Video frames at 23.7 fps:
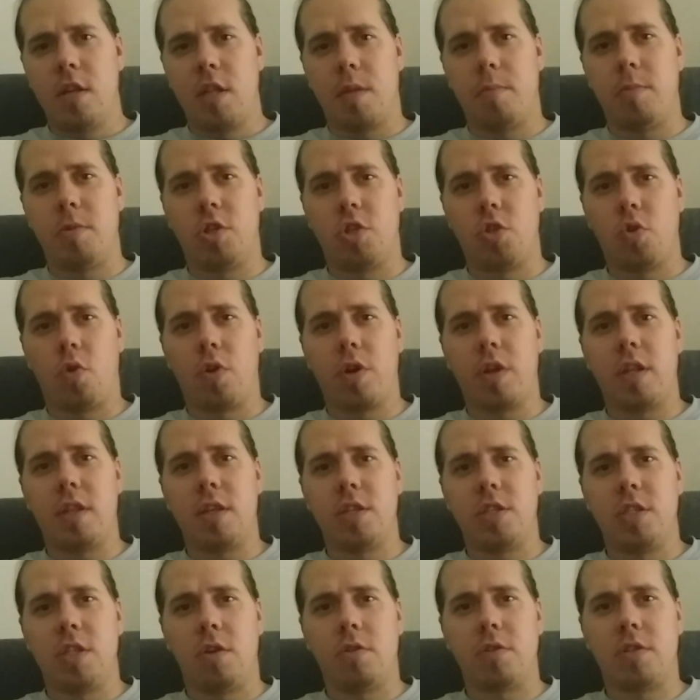the majority of
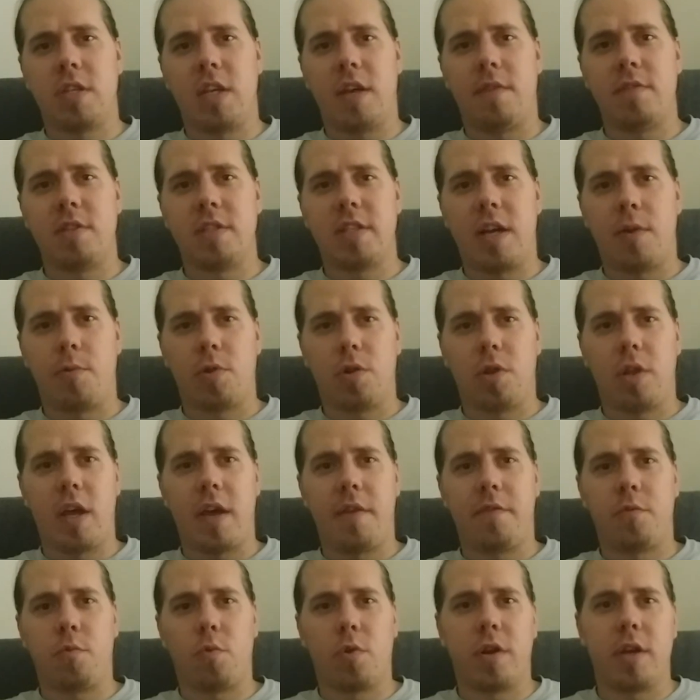these Note 7s that were
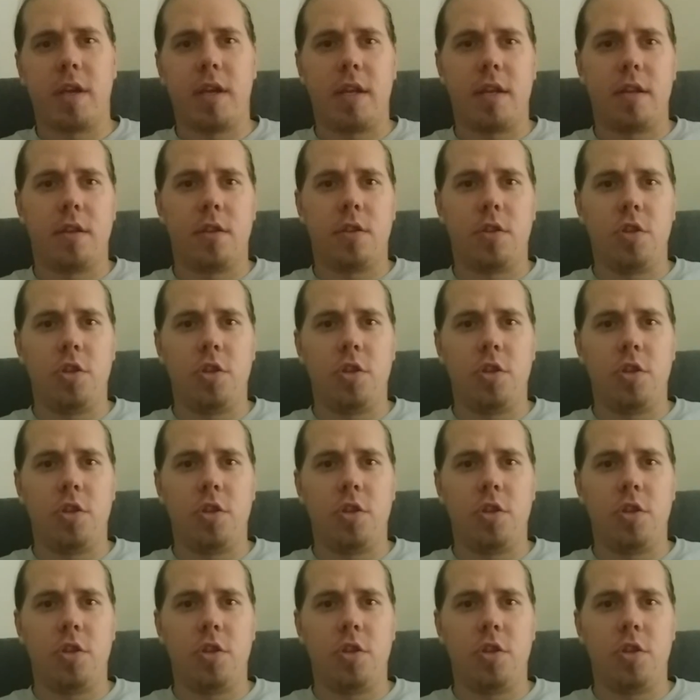left were in